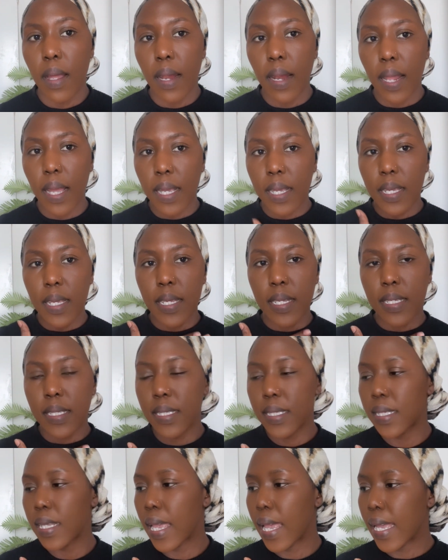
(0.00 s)
like
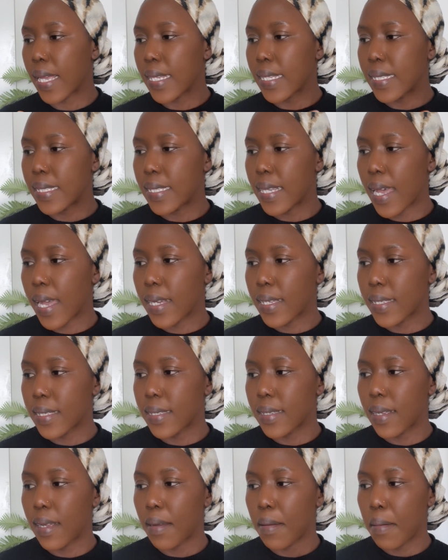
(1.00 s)
it's
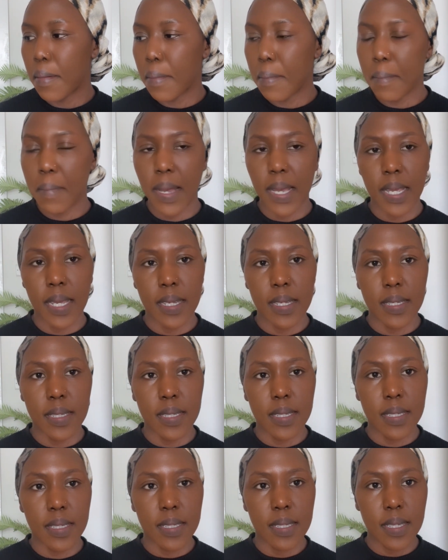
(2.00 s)
exact my
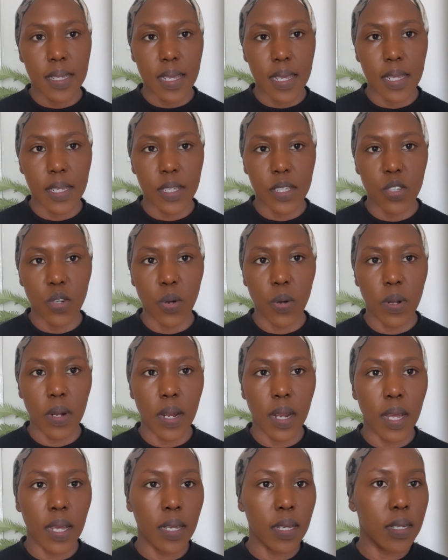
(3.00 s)
skin
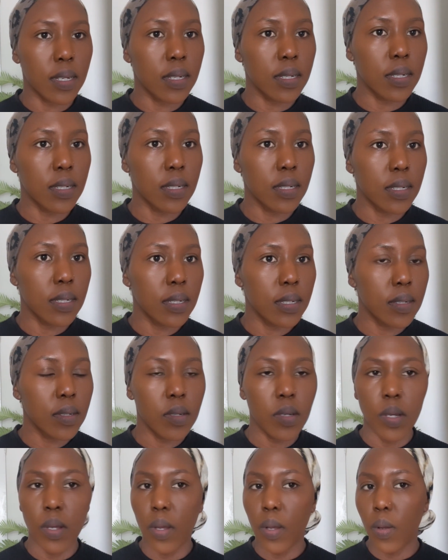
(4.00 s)
tone like
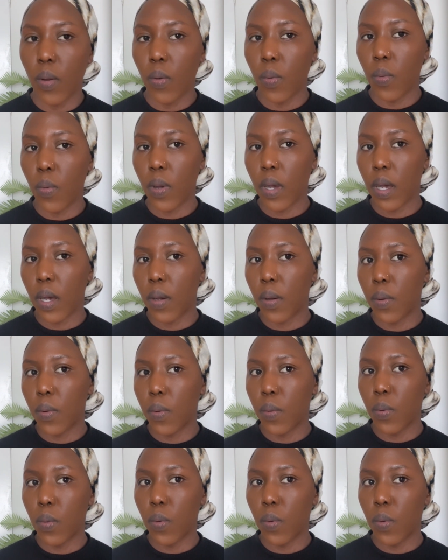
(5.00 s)
wow